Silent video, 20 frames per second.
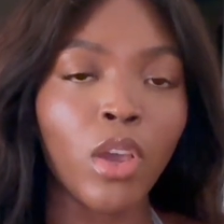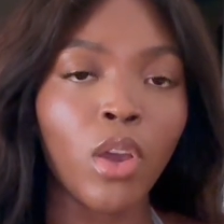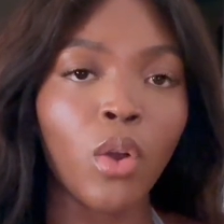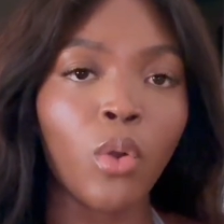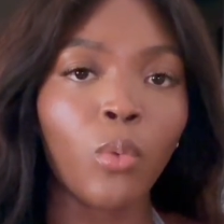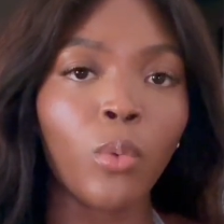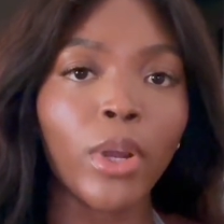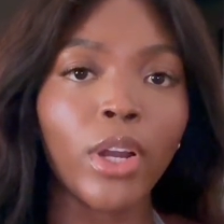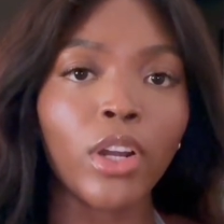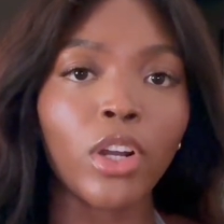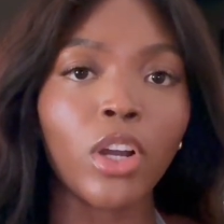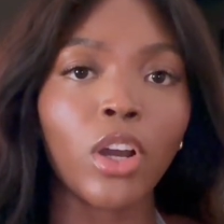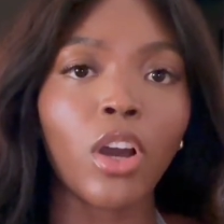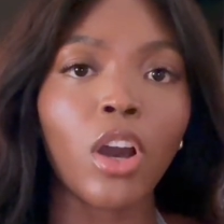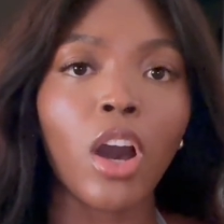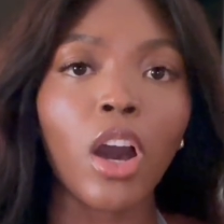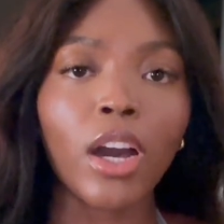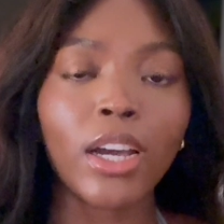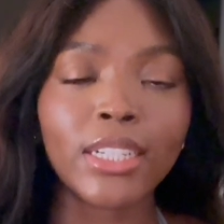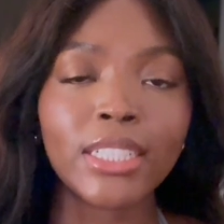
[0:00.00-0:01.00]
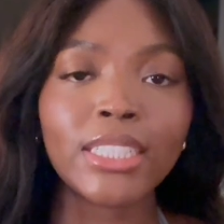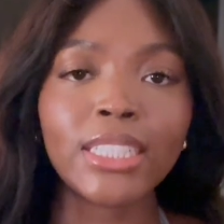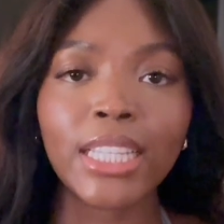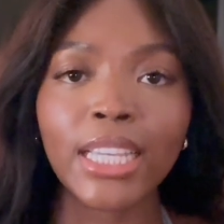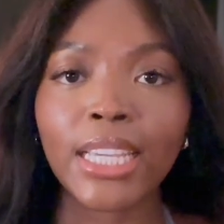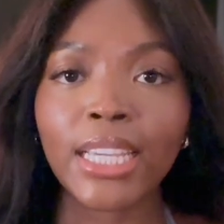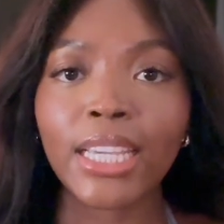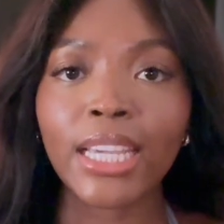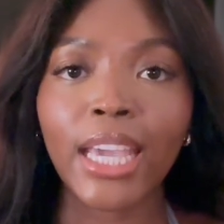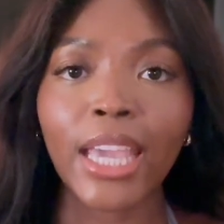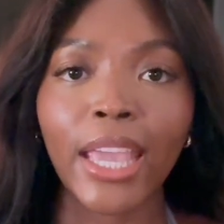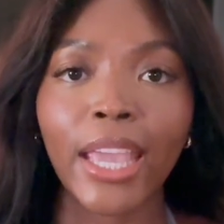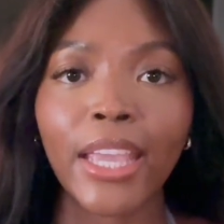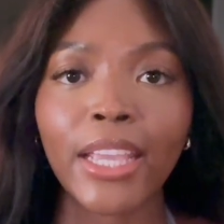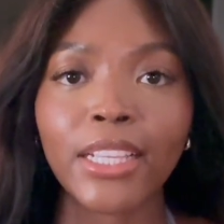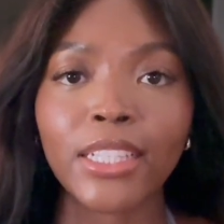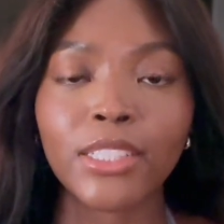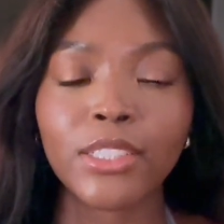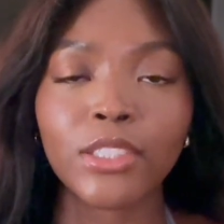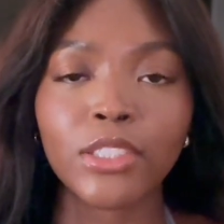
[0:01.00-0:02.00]
where coddling
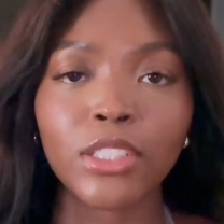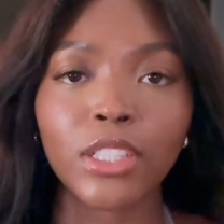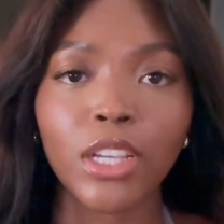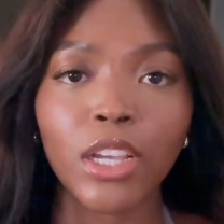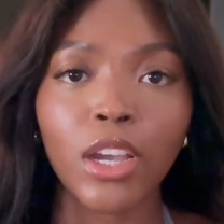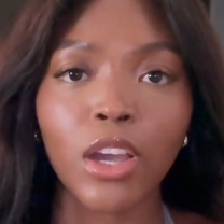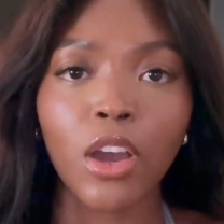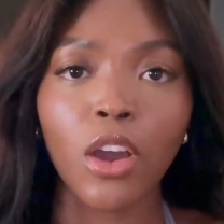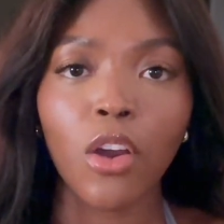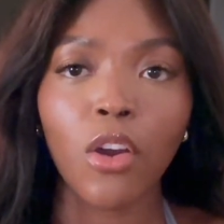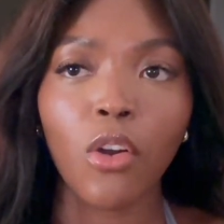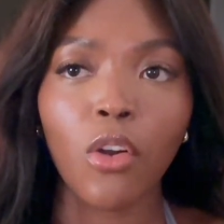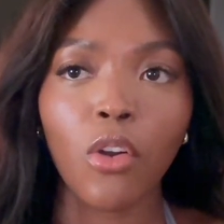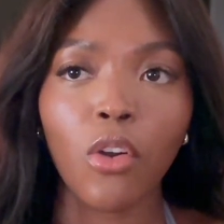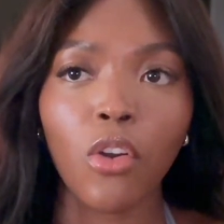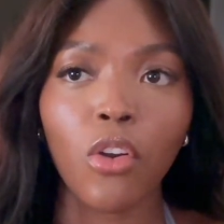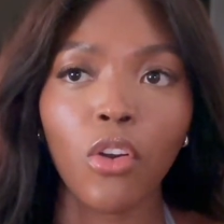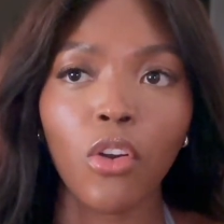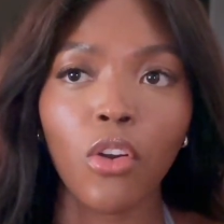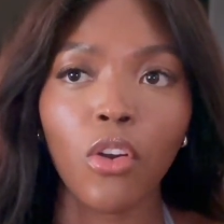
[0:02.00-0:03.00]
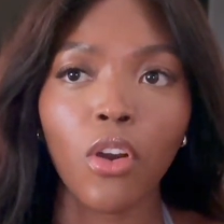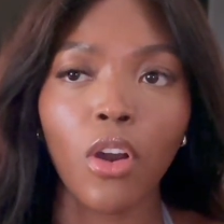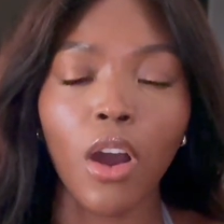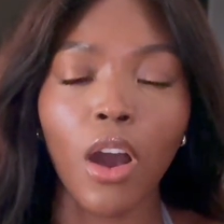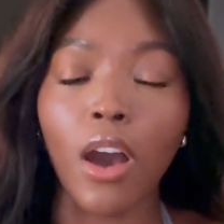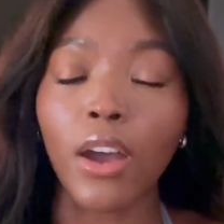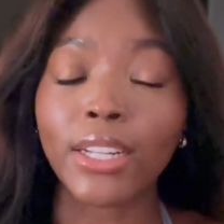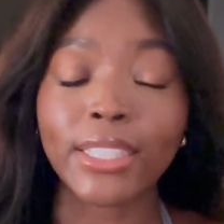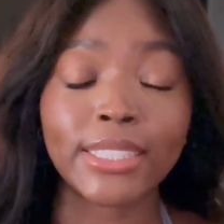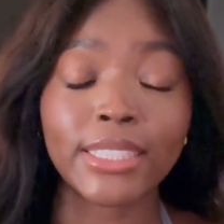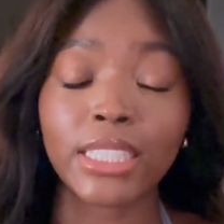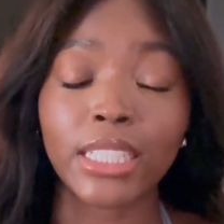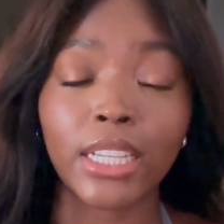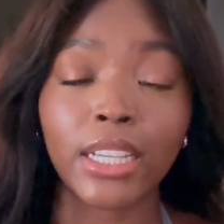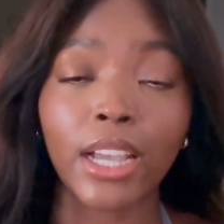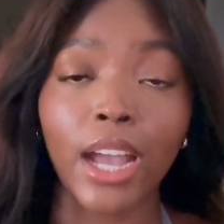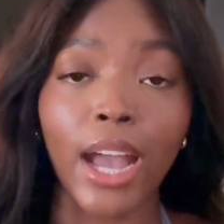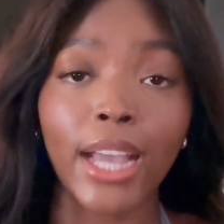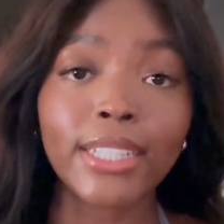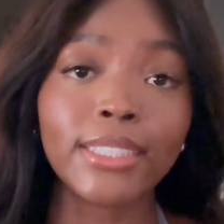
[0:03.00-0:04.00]
is,
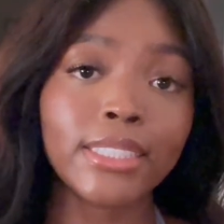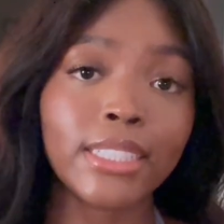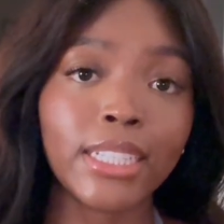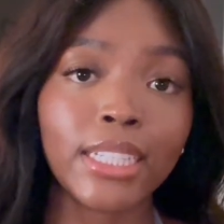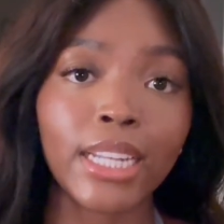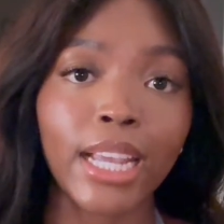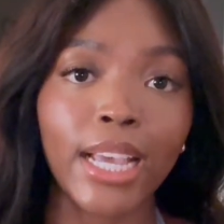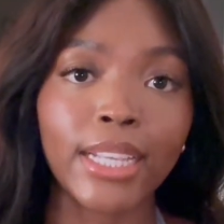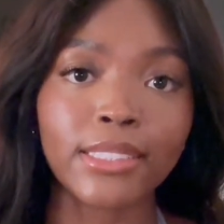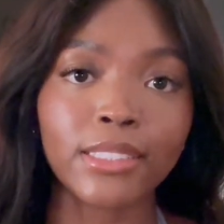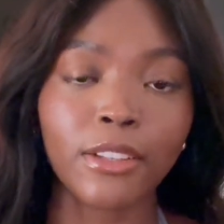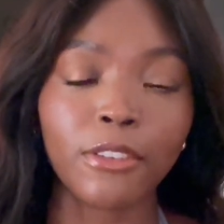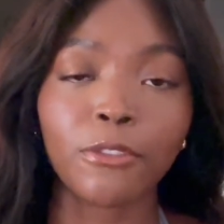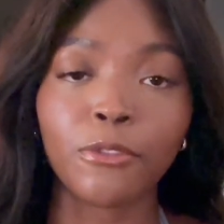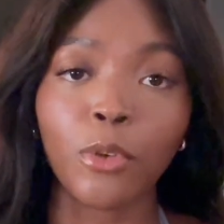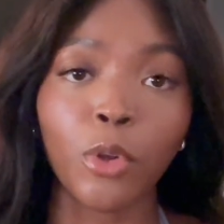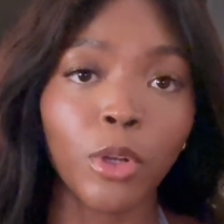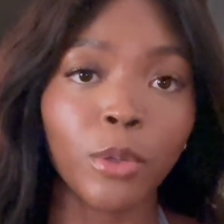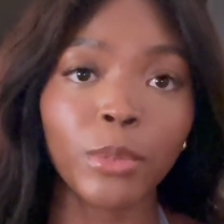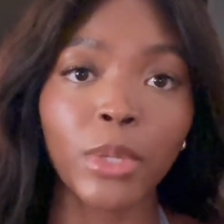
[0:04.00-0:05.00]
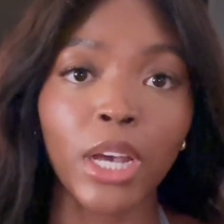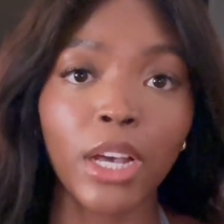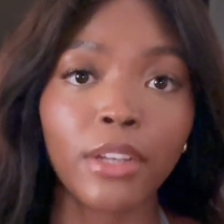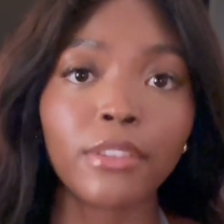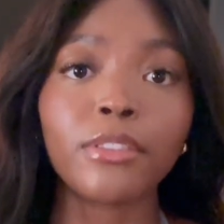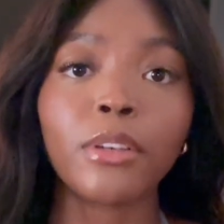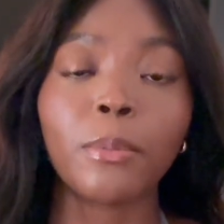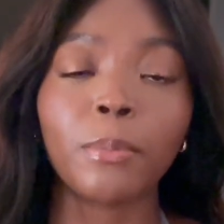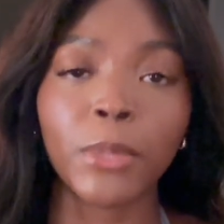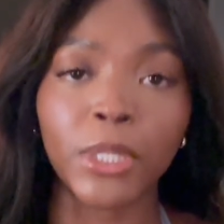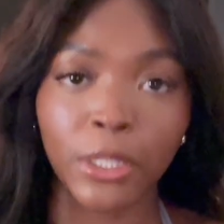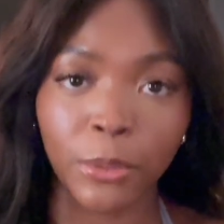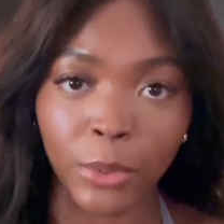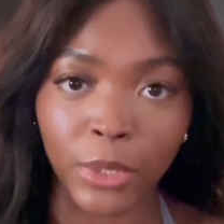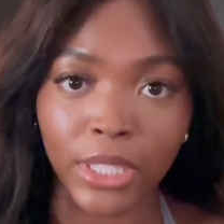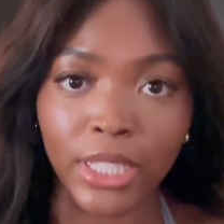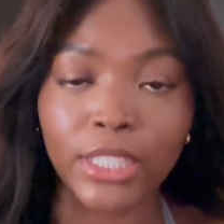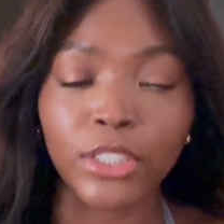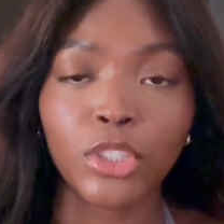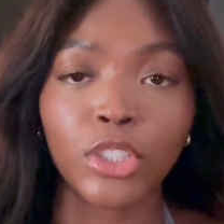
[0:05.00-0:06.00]
honestly, I see it as a form of
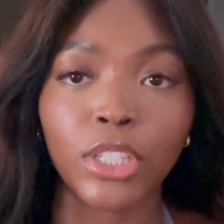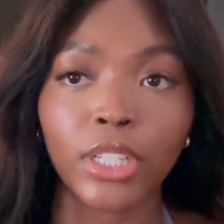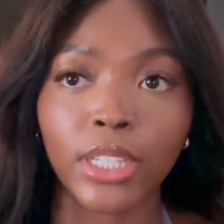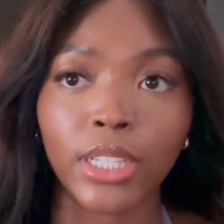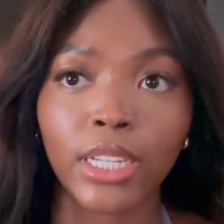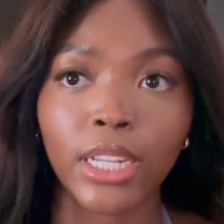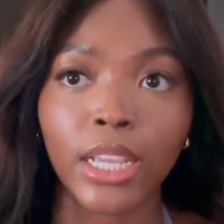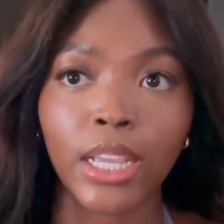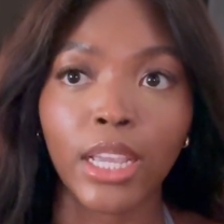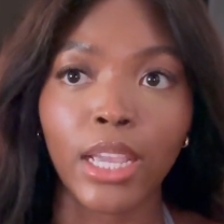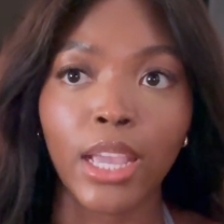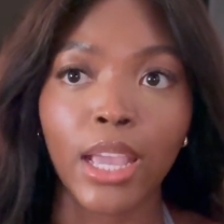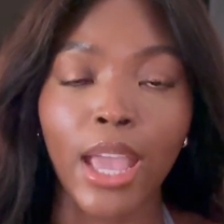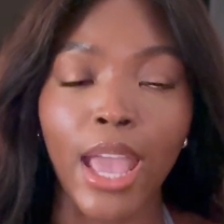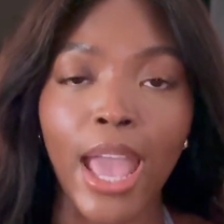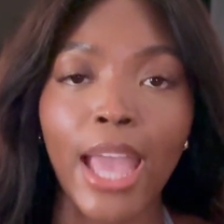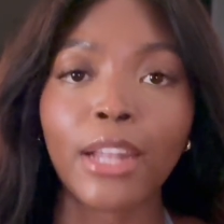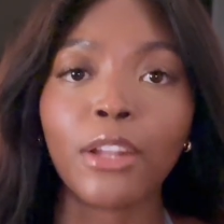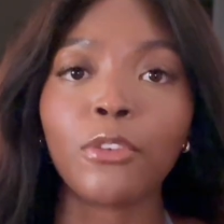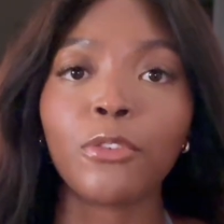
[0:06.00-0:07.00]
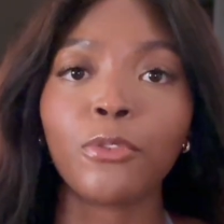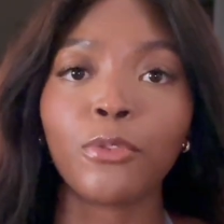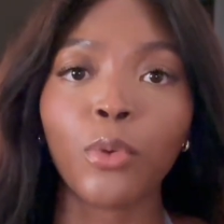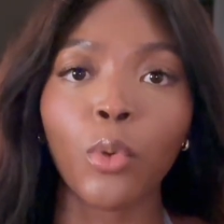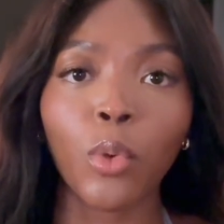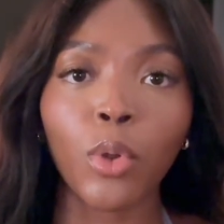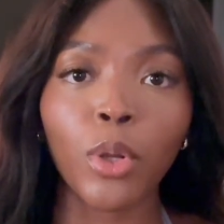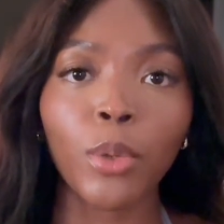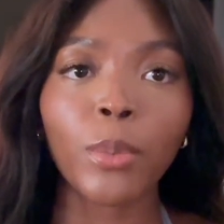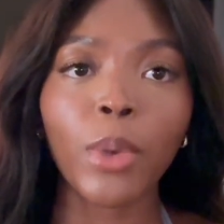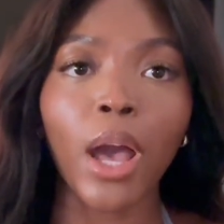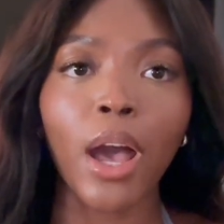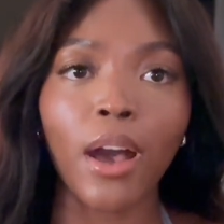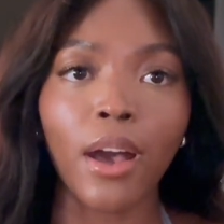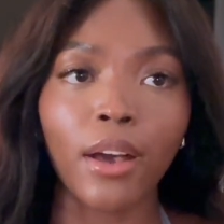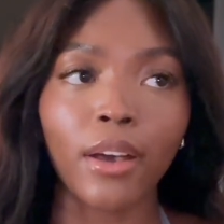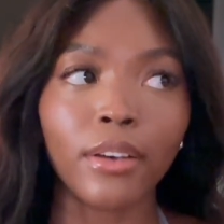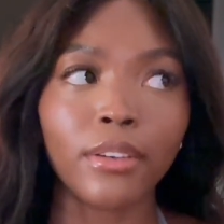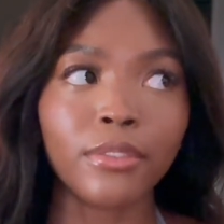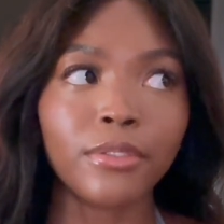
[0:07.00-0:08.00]
manipulation and a form
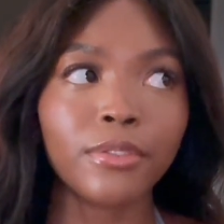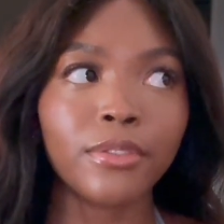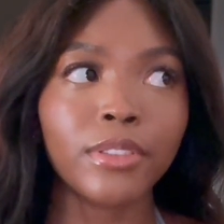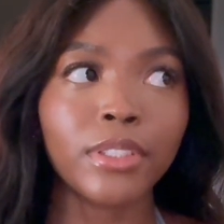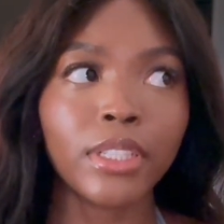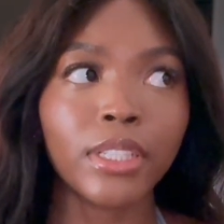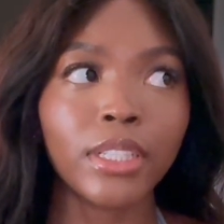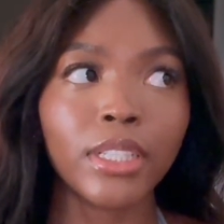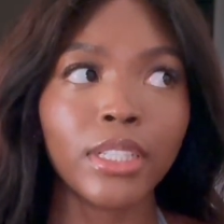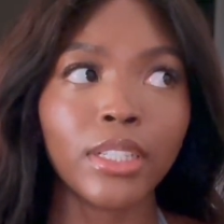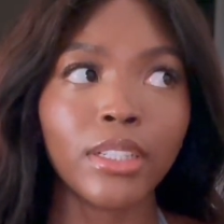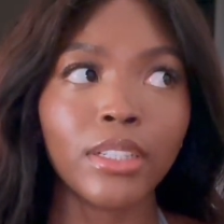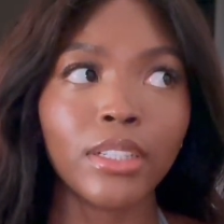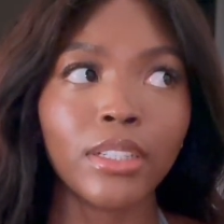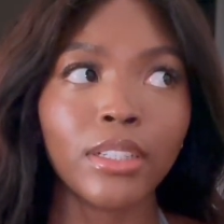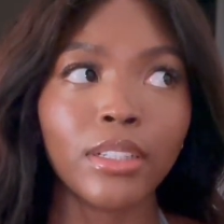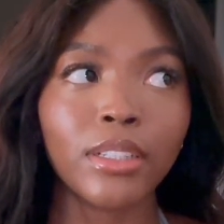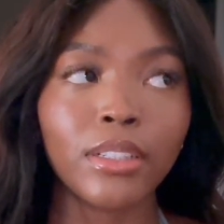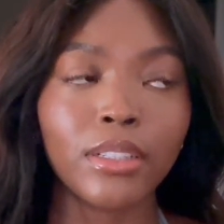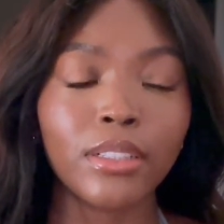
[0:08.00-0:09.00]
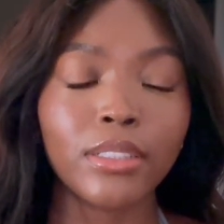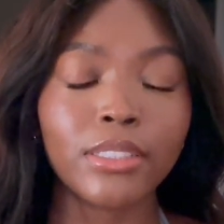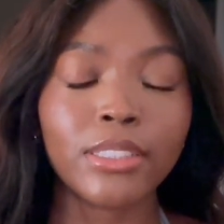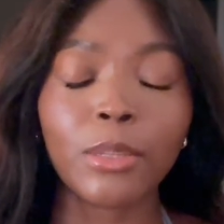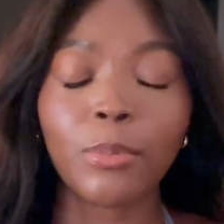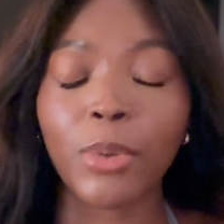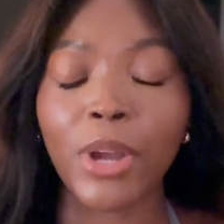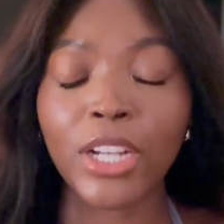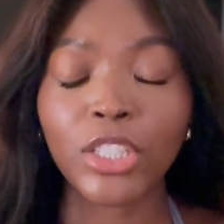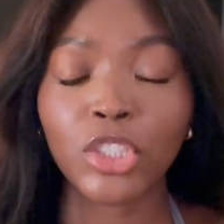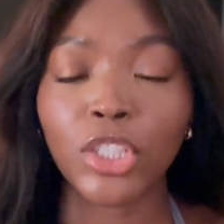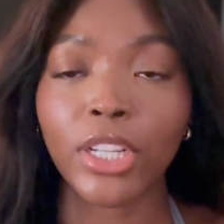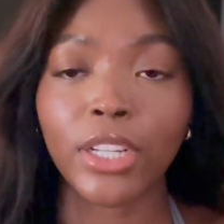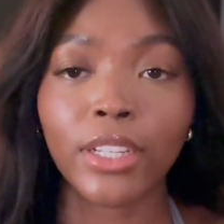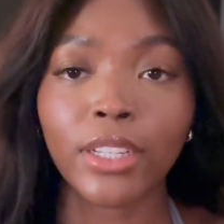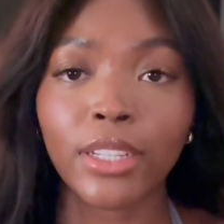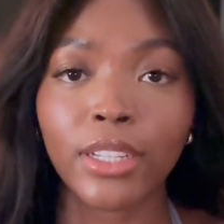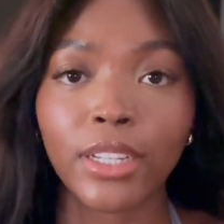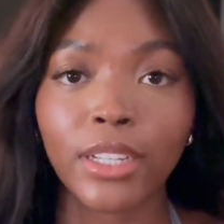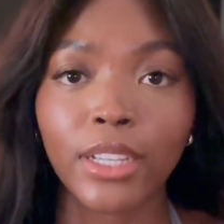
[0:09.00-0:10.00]
of
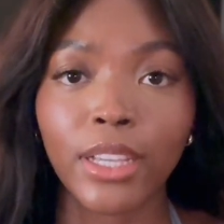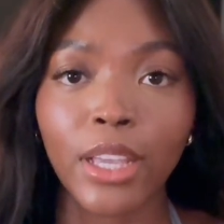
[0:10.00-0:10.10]
suppression